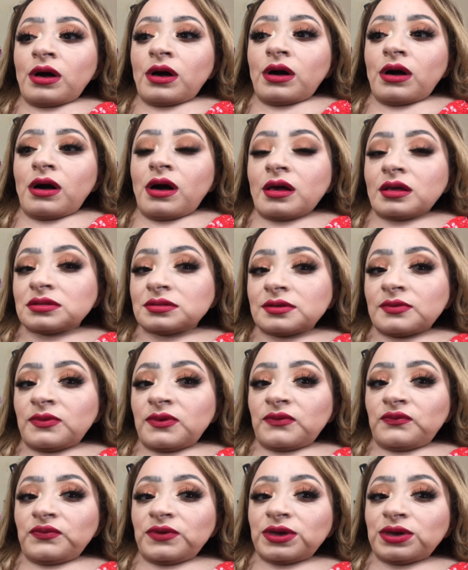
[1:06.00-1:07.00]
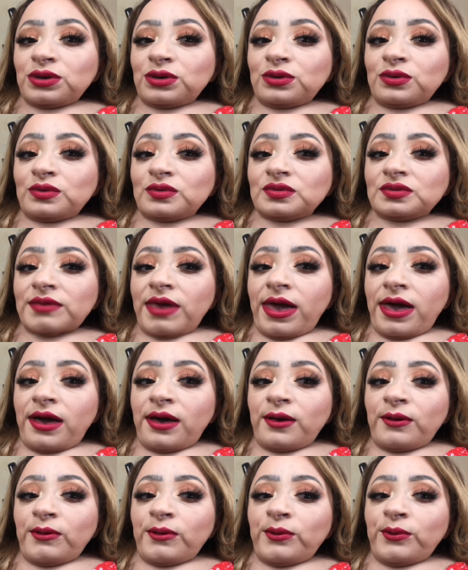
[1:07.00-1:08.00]
awesome it feels,
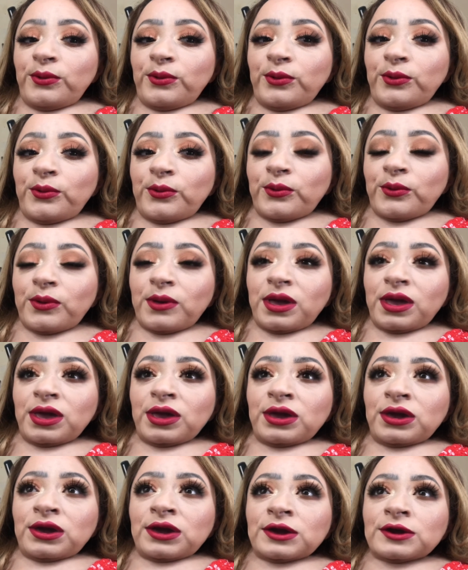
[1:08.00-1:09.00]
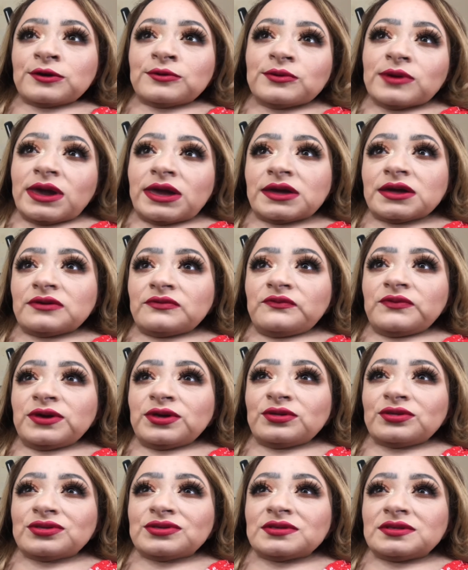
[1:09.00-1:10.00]
how great it
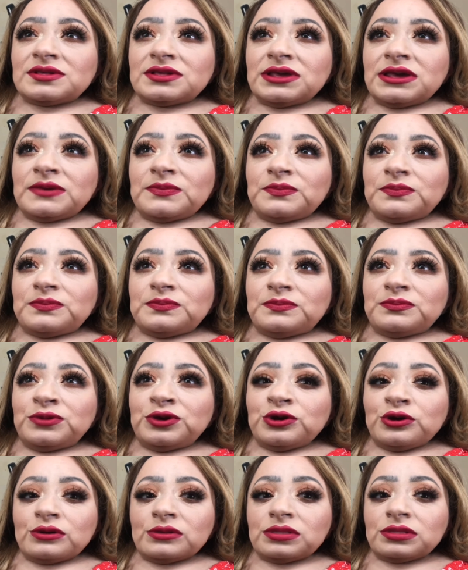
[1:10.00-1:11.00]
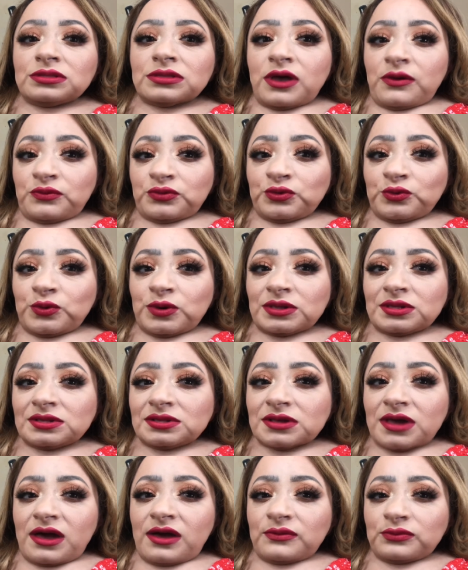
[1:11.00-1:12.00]
feels to see your loved ones
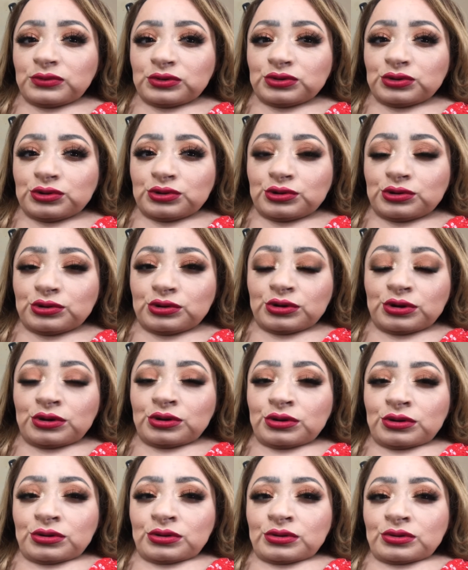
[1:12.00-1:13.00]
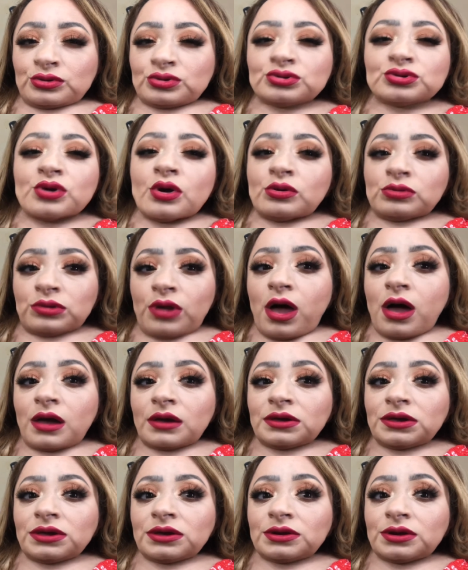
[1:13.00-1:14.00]
after so
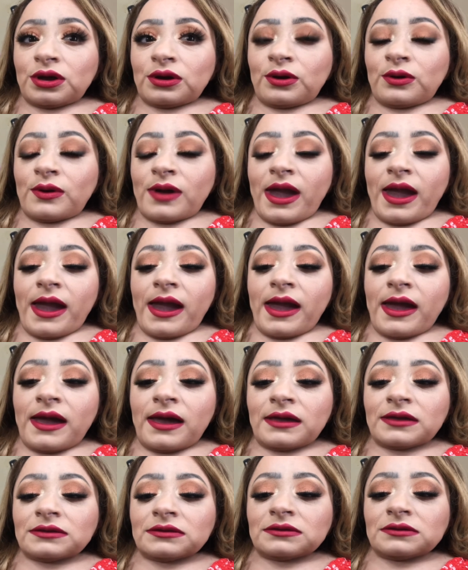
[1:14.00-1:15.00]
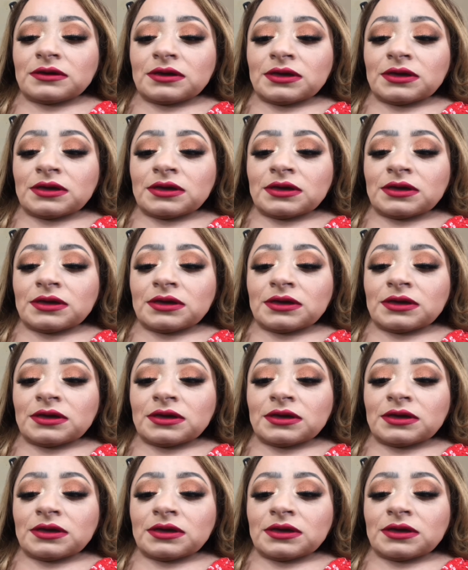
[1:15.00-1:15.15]
long, you know. And